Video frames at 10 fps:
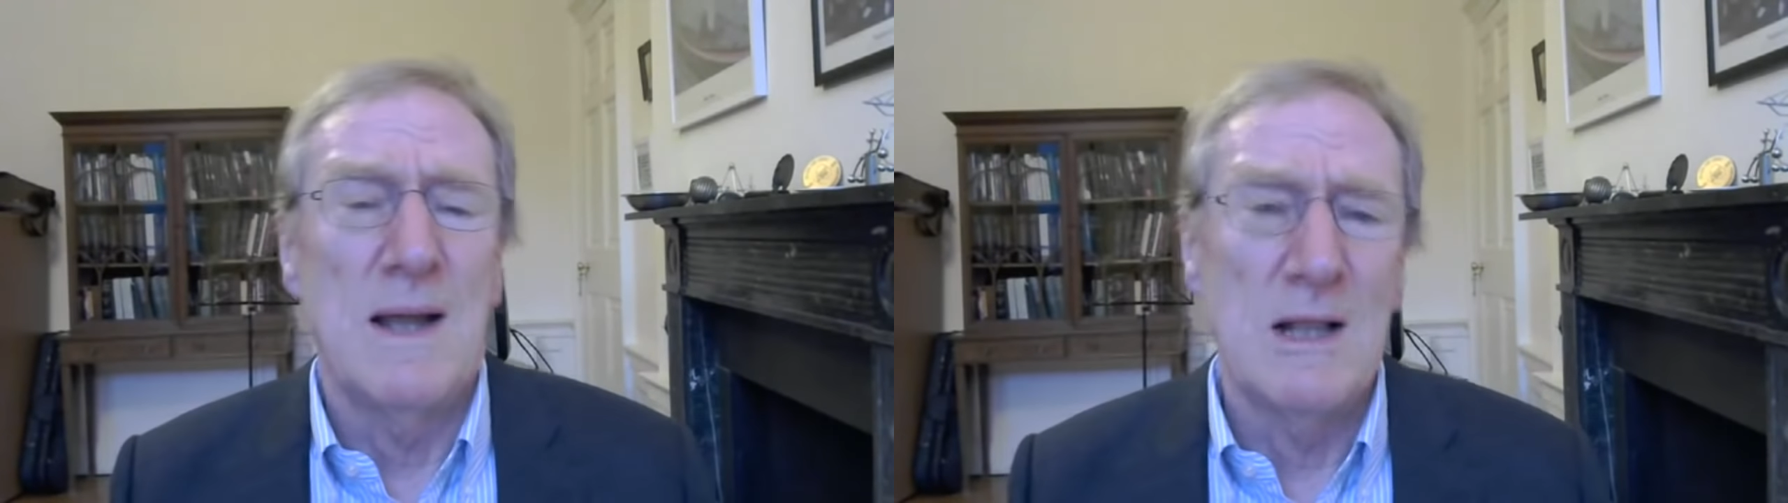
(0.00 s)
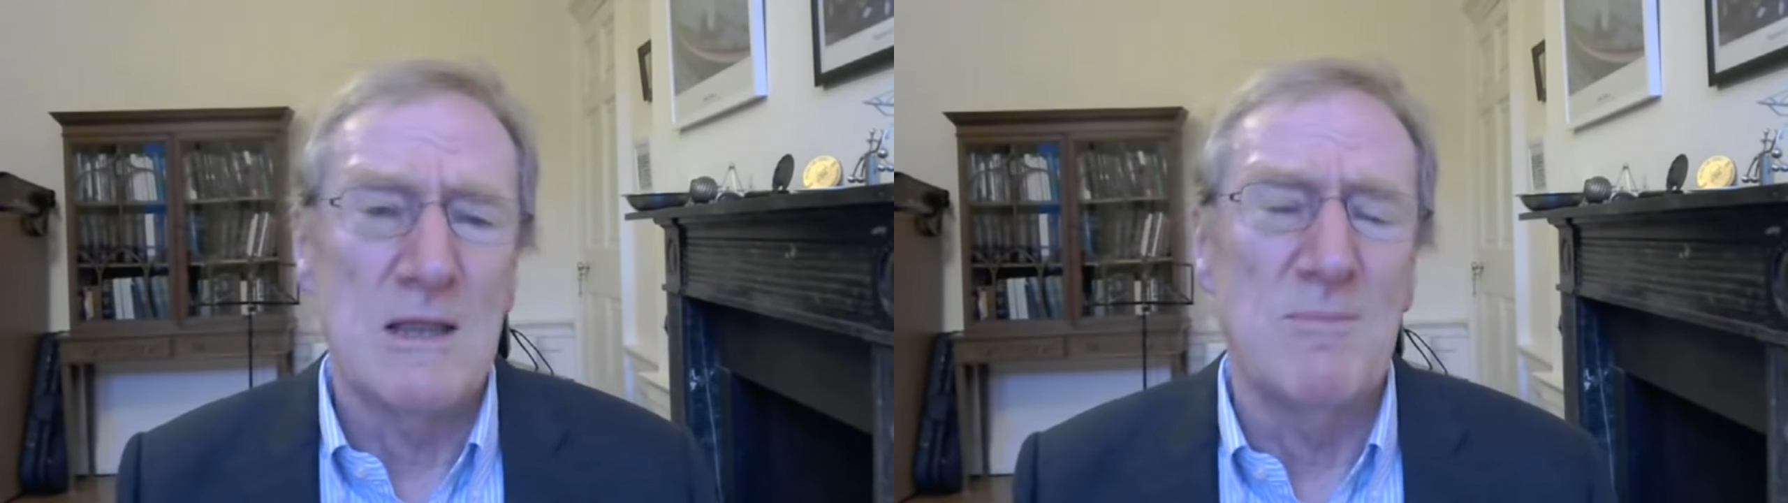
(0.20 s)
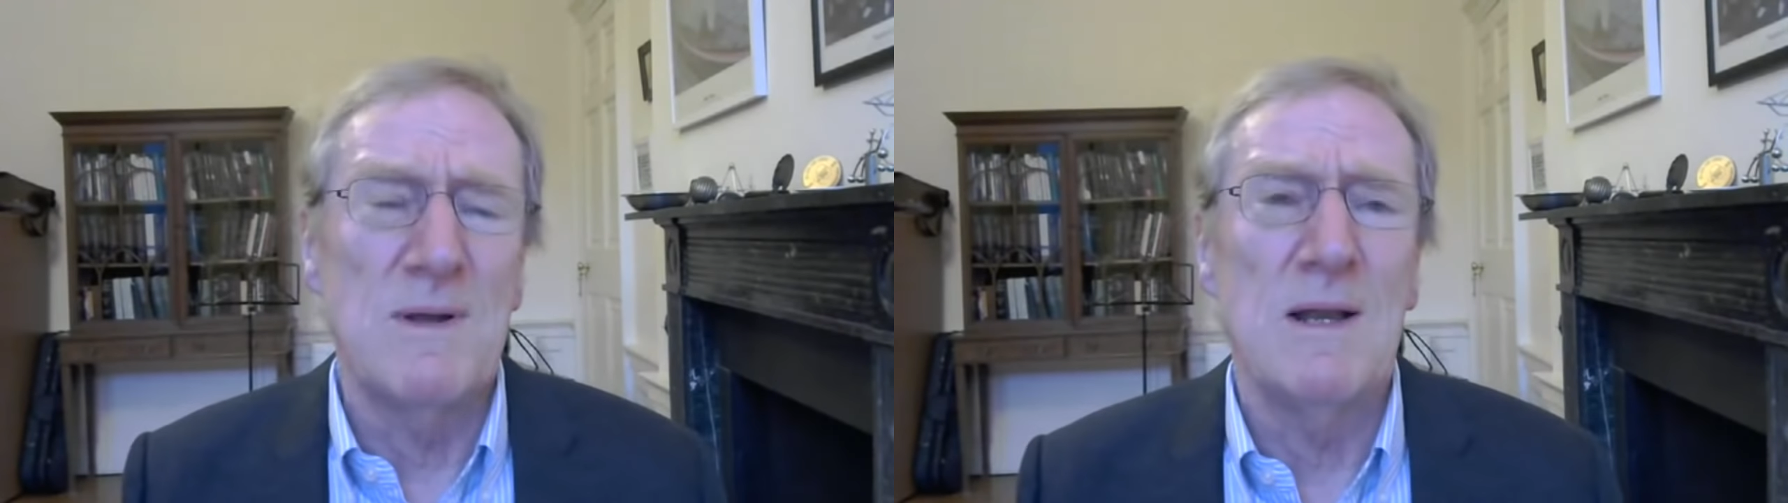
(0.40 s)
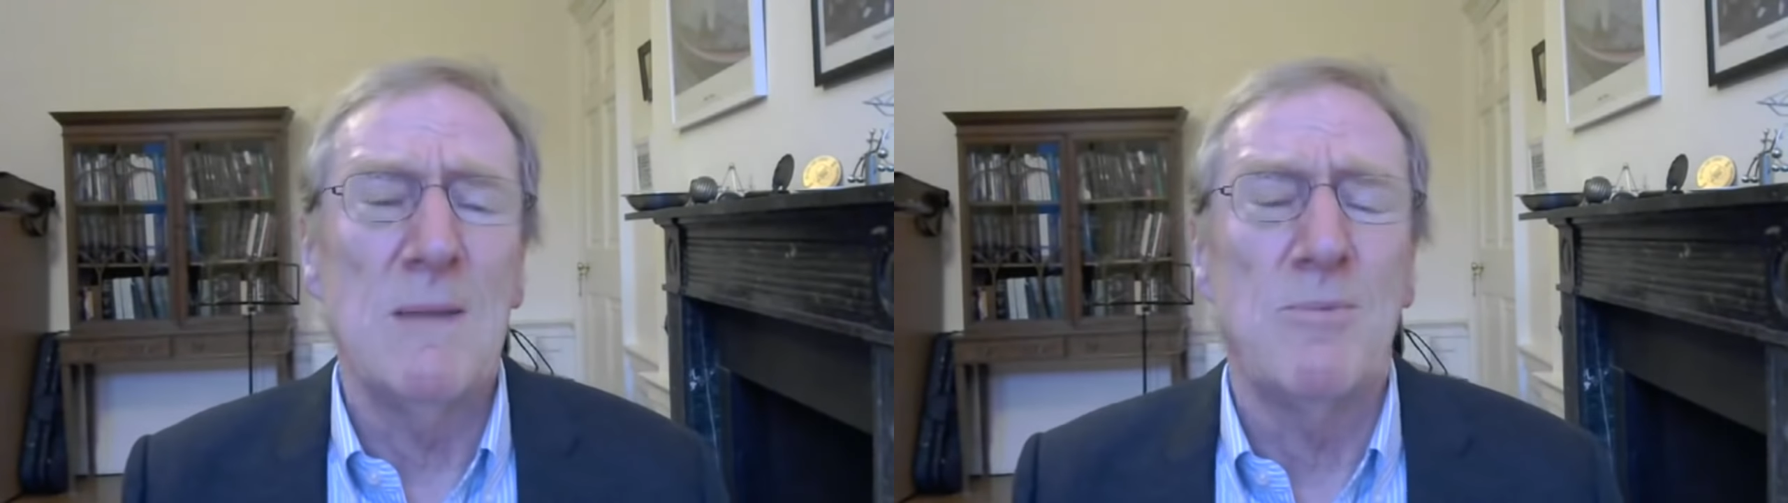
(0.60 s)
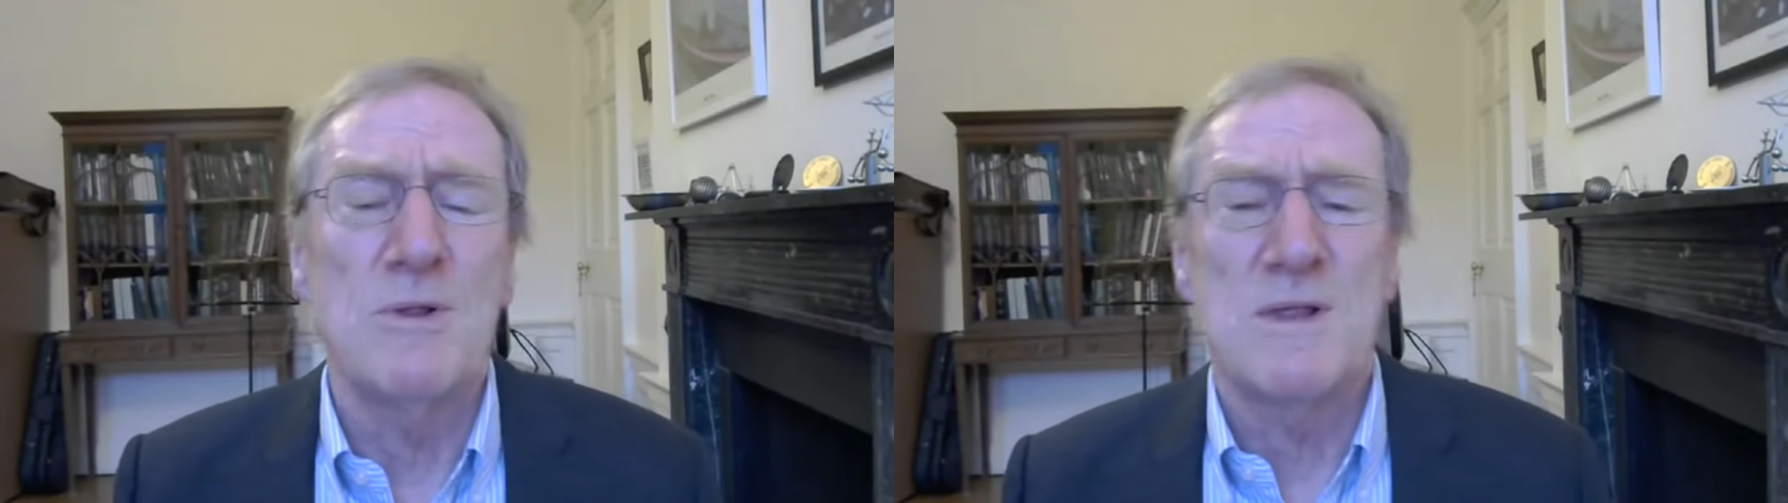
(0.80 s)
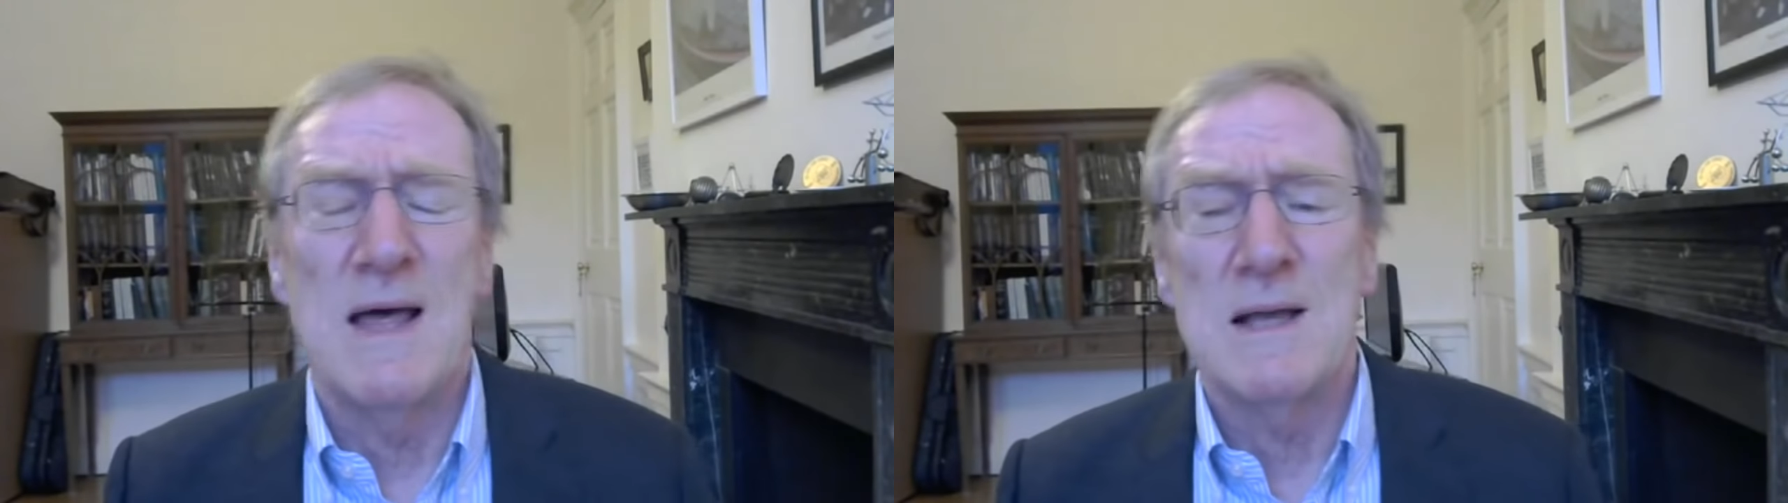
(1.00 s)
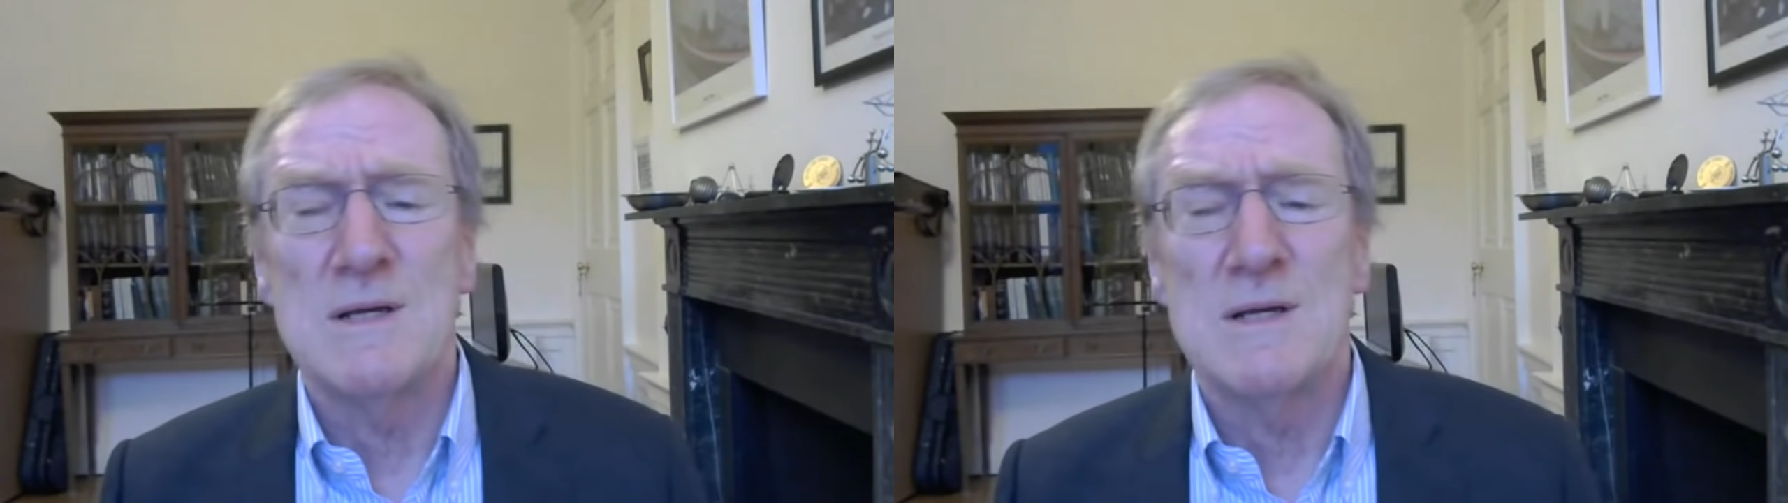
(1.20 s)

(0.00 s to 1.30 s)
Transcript: and ultimately put